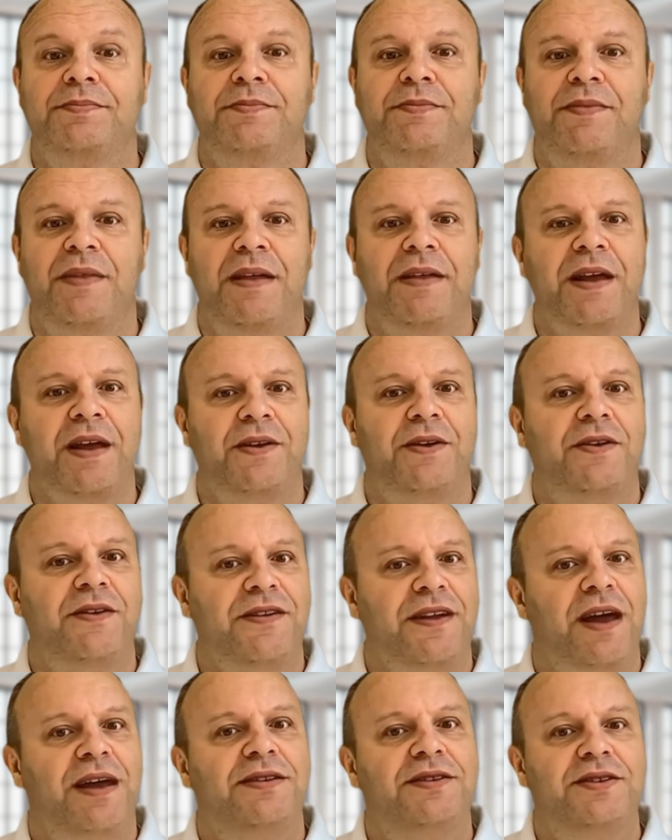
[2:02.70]
Another
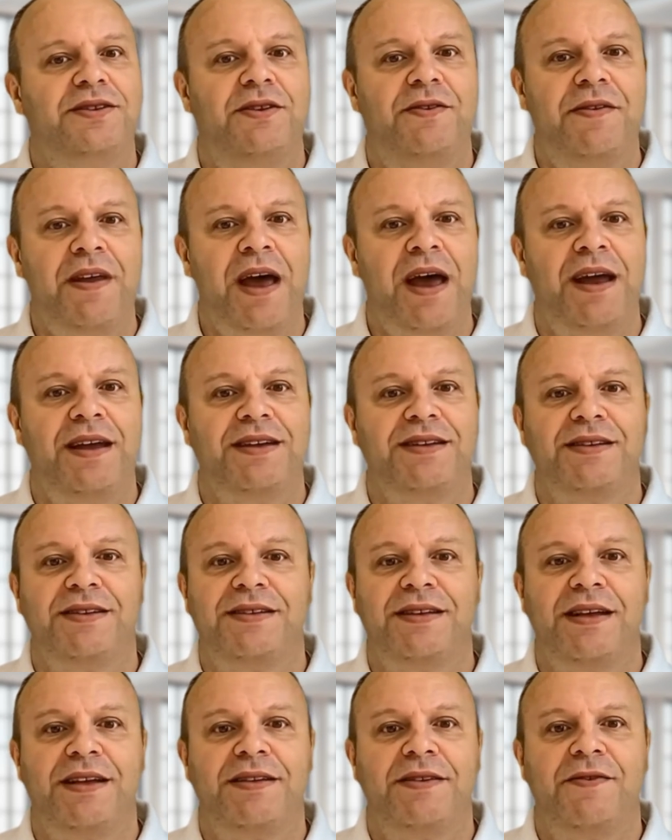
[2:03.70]
advantage of eID is
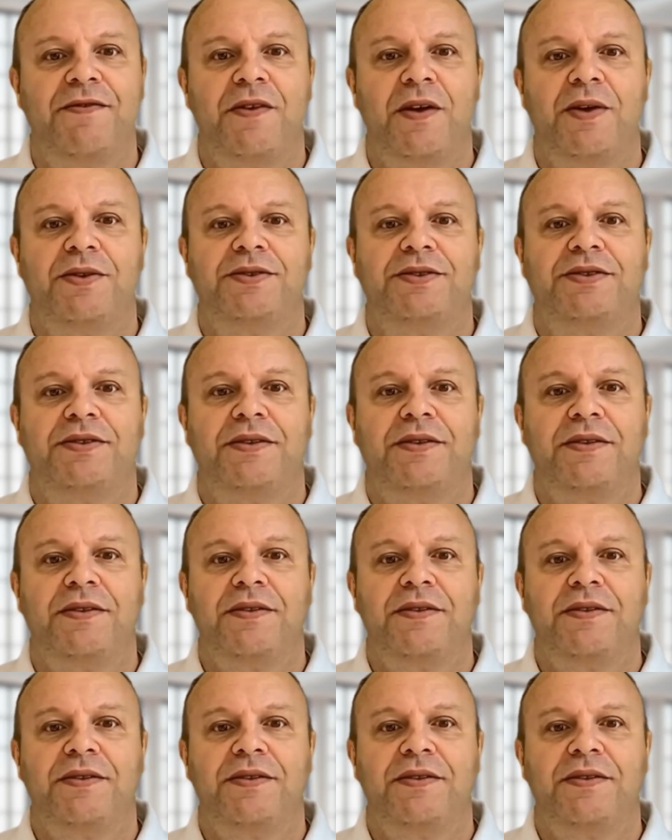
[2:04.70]
its ease of use.